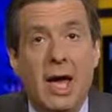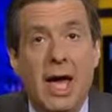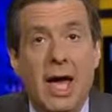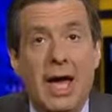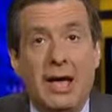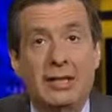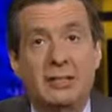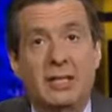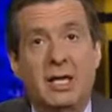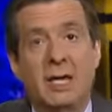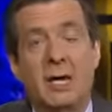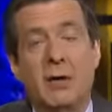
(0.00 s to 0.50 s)

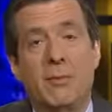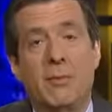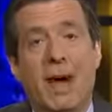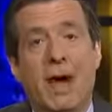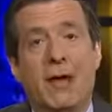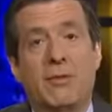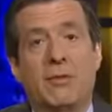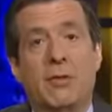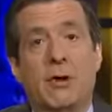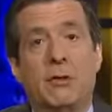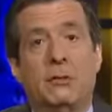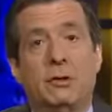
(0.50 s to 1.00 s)
asking
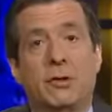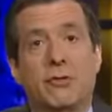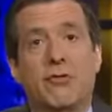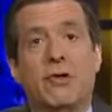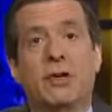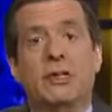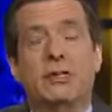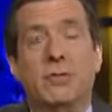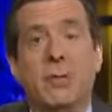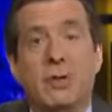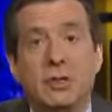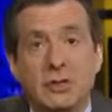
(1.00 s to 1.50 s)
about those
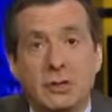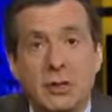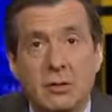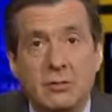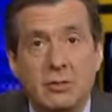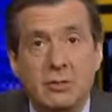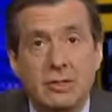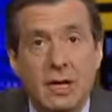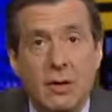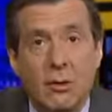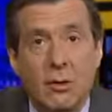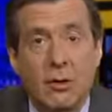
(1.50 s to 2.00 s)
three
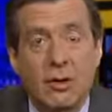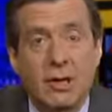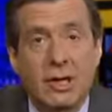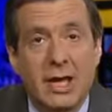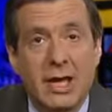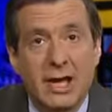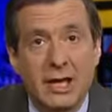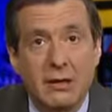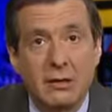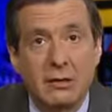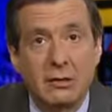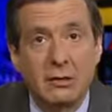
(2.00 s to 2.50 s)
Muslims that were
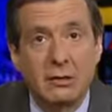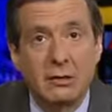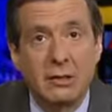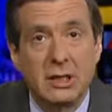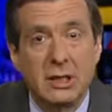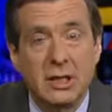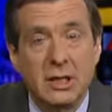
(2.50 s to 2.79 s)
killed